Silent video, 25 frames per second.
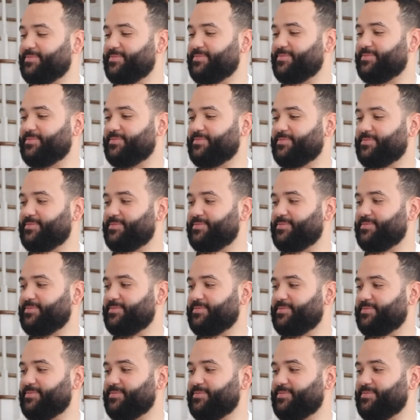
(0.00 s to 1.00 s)

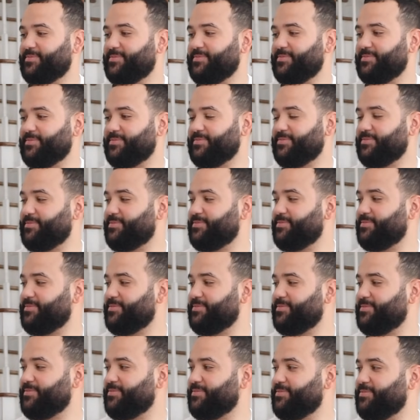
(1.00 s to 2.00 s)

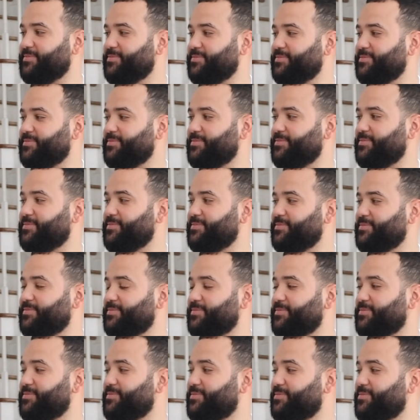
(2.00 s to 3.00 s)

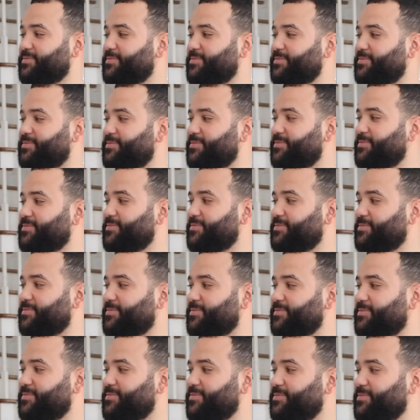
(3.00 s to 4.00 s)

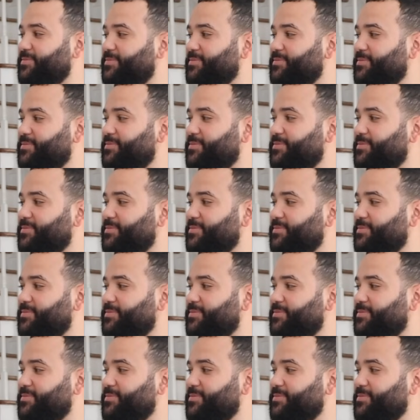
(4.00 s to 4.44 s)
(not speaking)